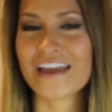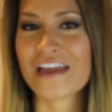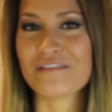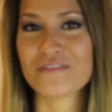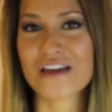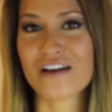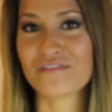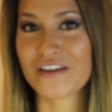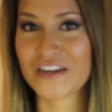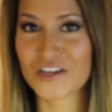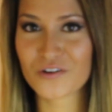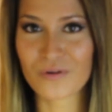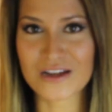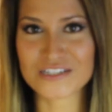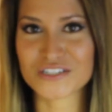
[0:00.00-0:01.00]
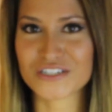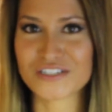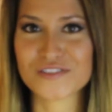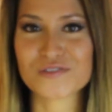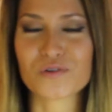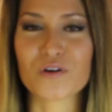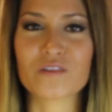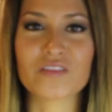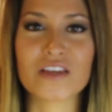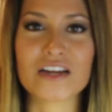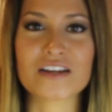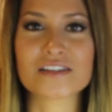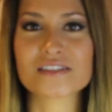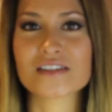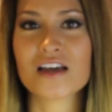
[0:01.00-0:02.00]
If you have any questions or if
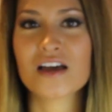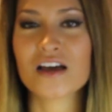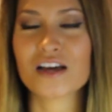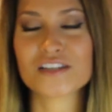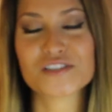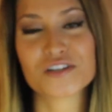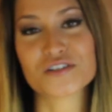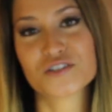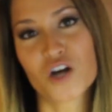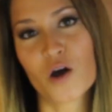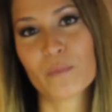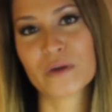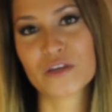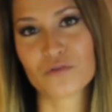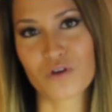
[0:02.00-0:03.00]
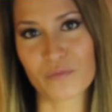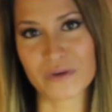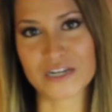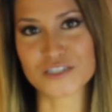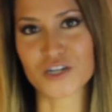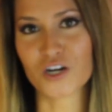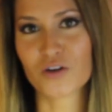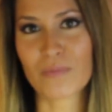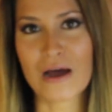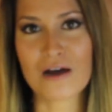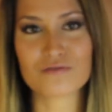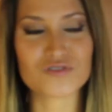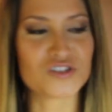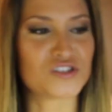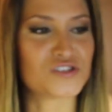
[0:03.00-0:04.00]
there's a certain topic you want me to talk
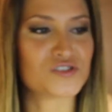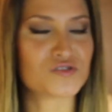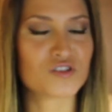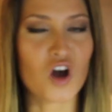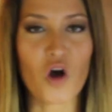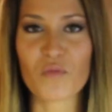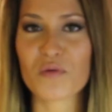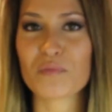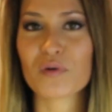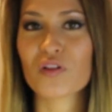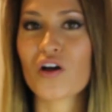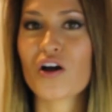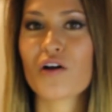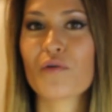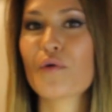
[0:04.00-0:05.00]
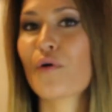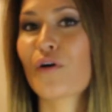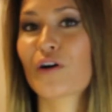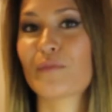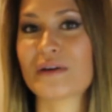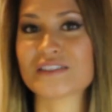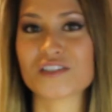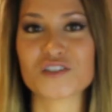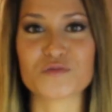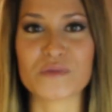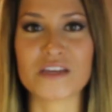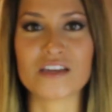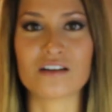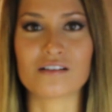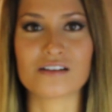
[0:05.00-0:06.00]
about, just comment below or message
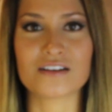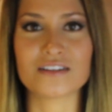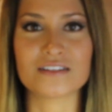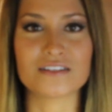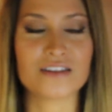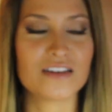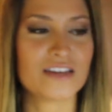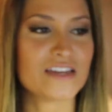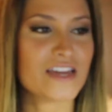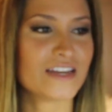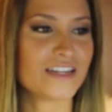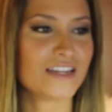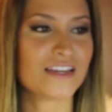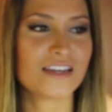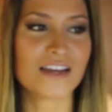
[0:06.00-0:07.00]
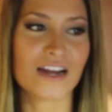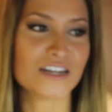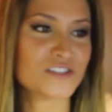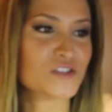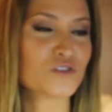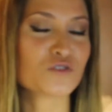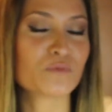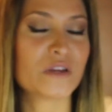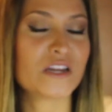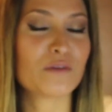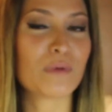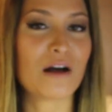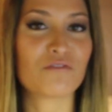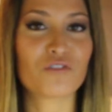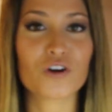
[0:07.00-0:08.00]
me on any kind of social media
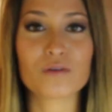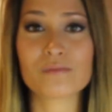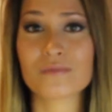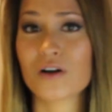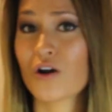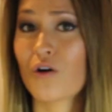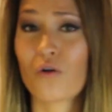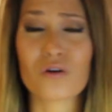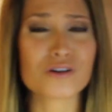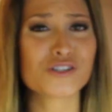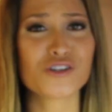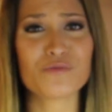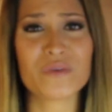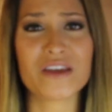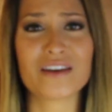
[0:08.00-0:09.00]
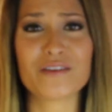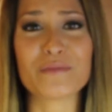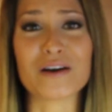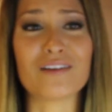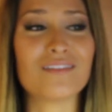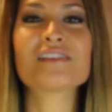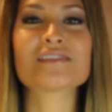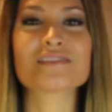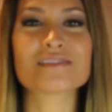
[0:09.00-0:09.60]
platform or shoot me an email.